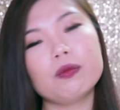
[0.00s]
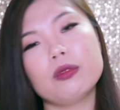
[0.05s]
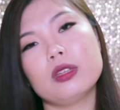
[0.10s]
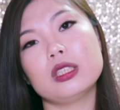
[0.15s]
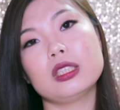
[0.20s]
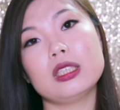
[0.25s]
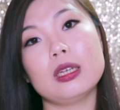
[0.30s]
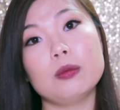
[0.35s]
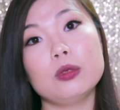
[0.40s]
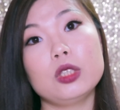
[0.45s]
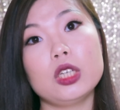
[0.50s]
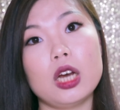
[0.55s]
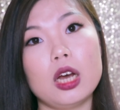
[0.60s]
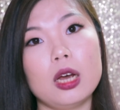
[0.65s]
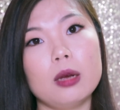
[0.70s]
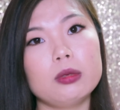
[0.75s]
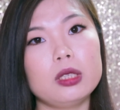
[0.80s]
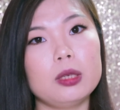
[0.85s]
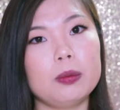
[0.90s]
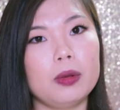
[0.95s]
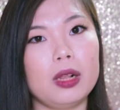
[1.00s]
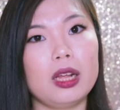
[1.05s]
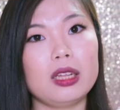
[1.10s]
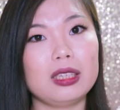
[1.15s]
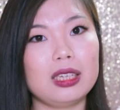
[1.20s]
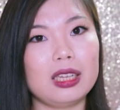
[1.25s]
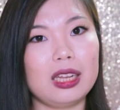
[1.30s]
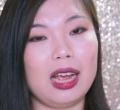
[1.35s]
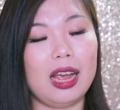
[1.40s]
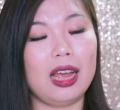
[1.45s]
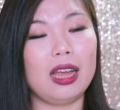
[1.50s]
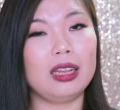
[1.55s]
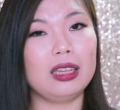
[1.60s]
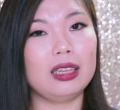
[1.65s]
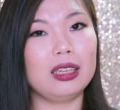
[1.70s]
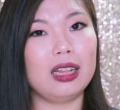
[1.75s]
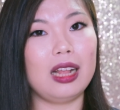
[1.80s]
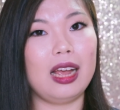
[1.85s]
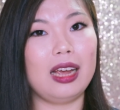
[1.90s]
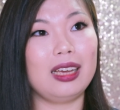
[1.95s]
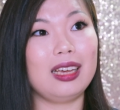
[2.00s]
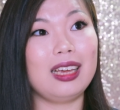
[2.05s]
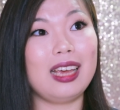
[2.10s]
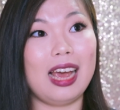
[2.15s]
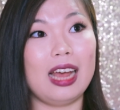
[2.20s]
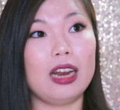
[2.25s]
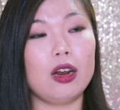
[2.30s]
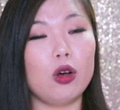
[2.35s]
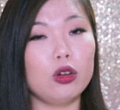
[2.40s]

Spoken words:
sometimes the blood can like get